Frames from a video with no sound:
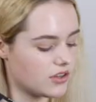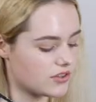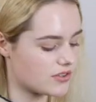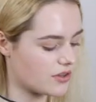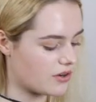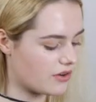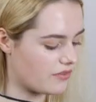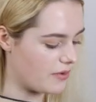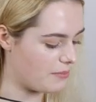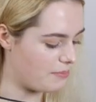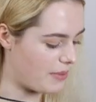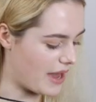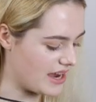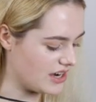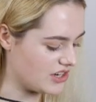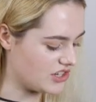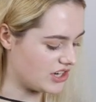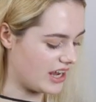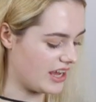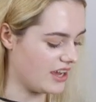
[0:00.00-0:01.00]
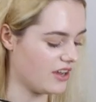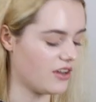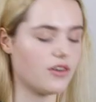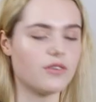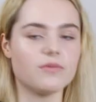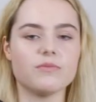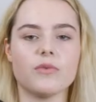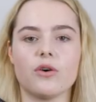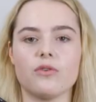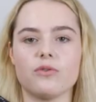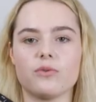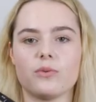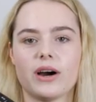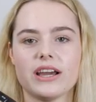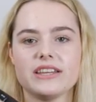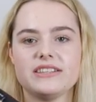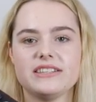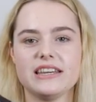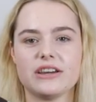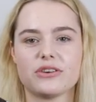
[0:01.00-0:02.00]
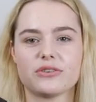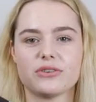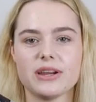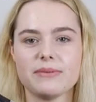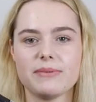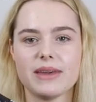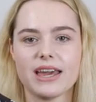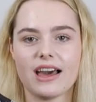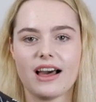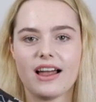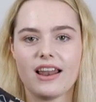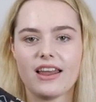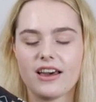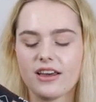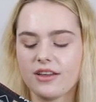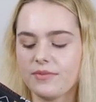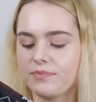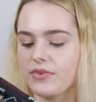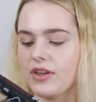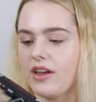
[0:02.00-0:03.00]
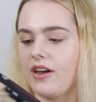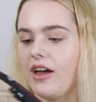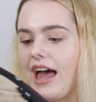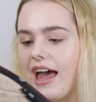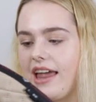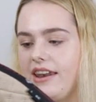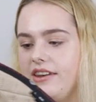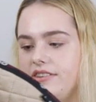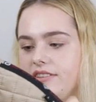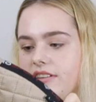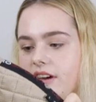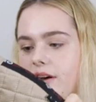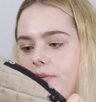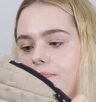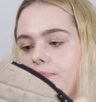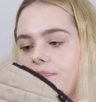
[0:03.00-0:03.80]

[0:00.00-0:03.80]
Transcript: sort of a beigey off-whitey creamy colour. And